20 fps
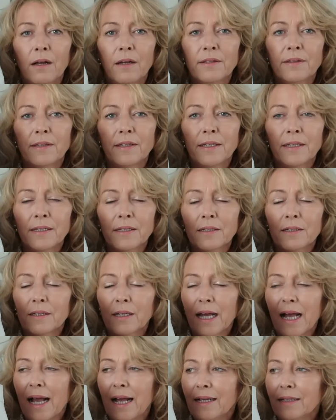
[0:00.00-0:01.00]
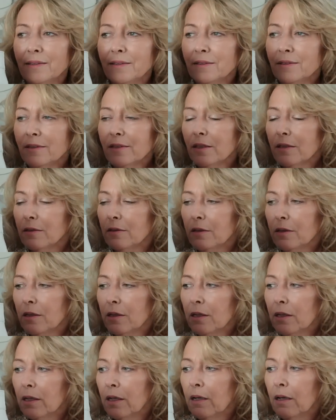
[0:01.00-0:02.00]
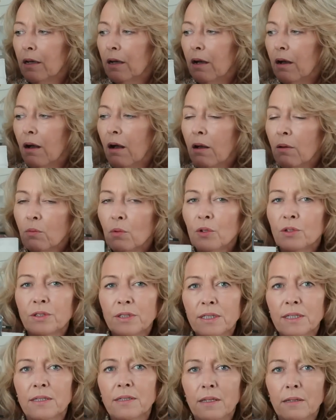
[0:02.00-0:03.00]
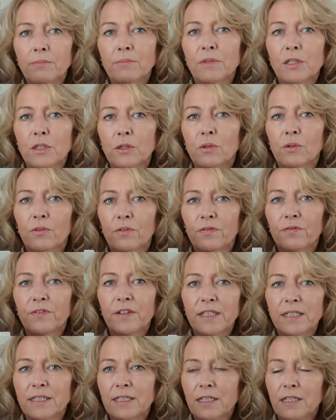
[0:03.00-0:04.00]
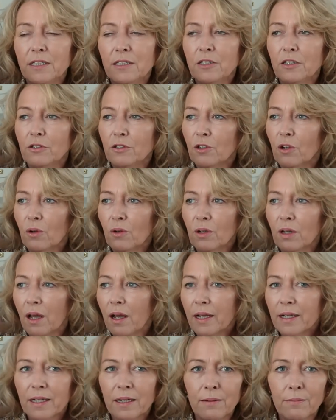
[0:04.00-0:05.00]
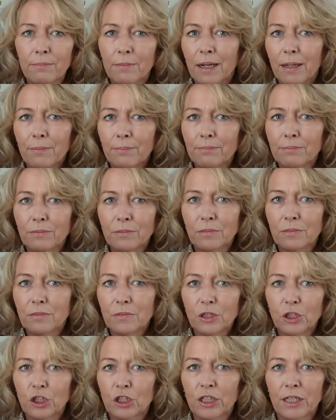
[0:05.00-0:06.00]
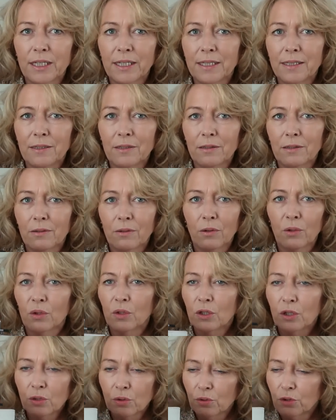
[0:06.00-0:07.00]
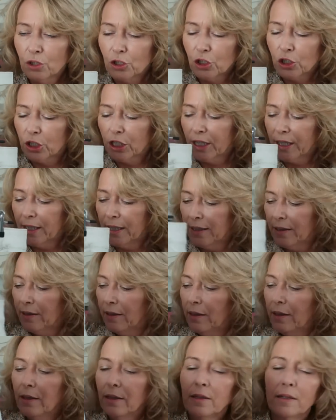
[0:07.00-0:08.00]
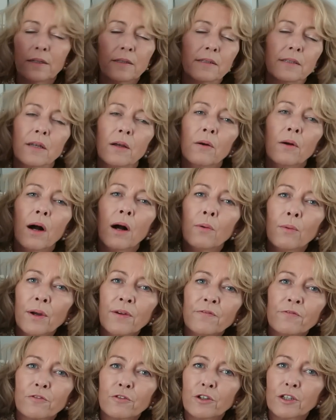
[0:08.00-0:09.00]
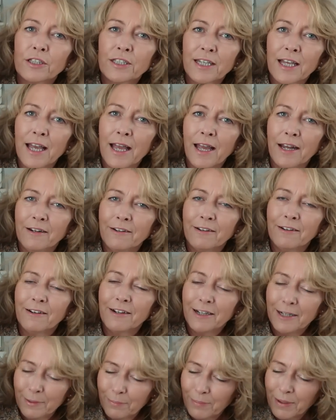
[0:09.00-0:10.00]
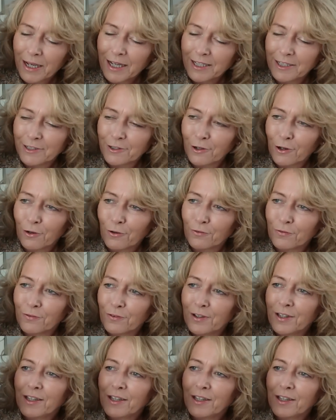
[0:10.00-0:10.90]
I think. And I wanted them to look fitted, not like a mum jean or loose jean. So I went for a 10 and it paid off.